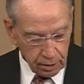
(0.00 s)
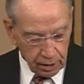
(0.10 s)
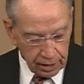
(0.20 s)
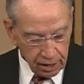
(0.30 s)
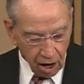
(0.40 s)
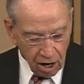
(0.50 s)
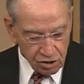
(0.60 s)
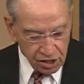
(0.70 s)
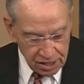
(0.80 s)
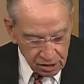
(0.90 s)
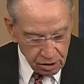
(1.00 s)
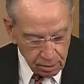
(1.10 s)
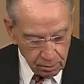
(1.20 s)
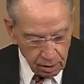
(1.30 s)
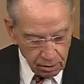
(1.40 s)
In our
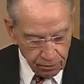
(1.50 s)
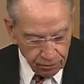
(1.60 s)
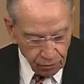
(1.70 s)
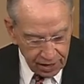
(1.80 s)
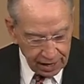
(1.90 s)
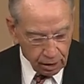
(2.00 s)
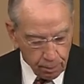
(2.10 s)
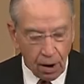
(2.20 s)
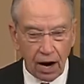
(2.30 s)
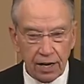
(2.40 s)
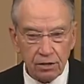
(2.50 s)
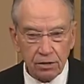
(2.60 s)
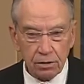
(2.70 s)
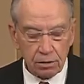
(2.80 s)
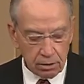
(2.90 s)
system of free
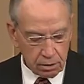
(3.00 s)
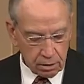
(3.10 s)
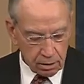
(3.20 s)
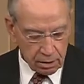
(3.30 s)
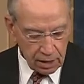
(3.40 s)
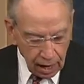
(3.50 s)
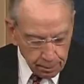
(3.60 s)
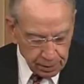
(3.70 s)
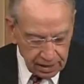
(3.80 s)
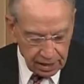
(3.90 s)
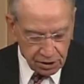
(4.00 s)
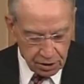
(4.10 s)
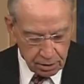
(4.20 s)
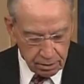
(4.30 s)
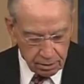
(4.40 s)
enterprise,
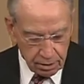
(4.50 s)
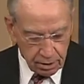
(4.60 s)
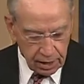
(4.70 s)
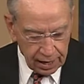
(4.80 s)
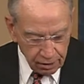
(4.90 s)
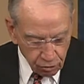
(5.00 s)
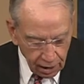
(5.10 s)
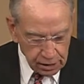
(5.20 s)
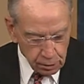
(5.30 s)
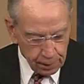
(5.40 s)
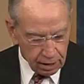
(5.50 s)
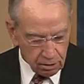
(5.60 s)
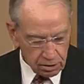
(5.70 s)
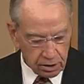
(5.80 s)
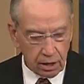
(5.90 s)
competition and
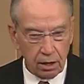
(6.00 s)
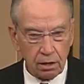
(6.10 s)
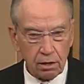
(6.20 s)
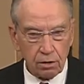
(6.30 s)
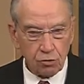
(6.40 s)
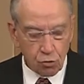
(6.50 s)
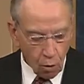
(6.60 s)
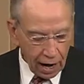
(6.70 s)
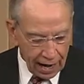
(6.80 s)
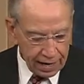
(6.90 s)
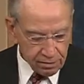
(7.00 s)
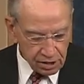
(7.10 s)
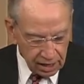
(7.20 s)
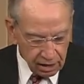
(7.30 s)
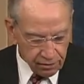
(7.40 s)
transparency drives
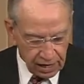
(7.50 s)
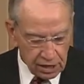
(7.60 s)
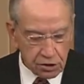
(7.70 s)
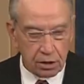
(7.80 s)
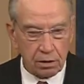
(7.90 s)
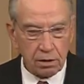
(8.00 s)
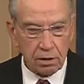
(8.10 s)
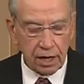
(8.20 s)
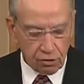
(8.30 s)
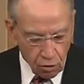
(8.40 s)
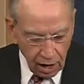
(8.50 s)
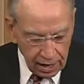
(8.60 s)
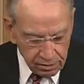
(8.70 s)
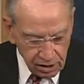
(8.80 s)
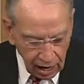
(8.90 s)
innovation. It
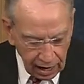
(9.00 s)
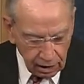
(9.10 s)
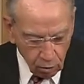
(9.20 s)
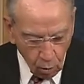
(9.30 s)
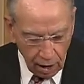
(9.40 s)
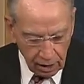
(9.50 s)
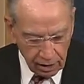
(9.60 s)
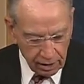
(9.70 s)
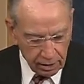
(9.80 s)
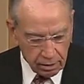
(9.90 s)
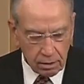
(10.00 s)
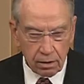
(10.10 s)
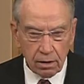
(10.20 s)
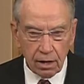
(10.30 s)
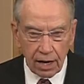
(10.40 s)
drives higher quality
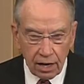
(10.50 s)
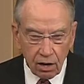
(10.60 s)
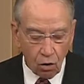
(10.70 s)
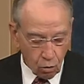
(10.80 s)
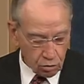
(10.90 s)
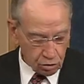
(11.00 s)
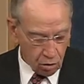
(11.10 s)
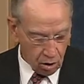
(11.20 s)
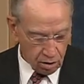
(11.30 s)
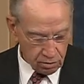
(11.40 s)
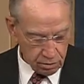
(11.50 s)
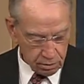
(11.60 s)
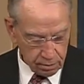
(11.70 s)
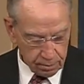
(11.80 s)
and it lowers costs.